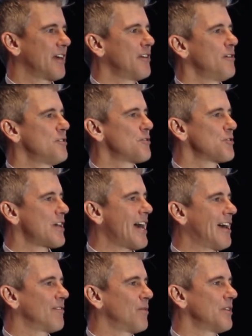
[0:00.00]
that users
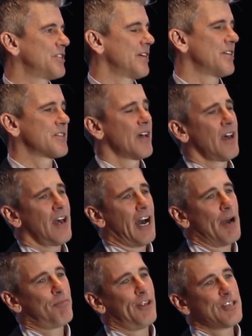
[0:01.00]
have, which is,
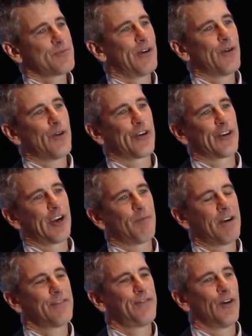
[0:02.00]
I placed my order on
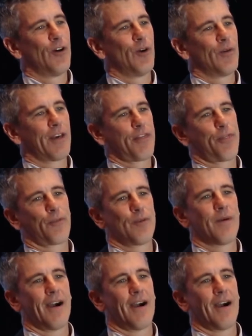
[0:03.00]
my phone like three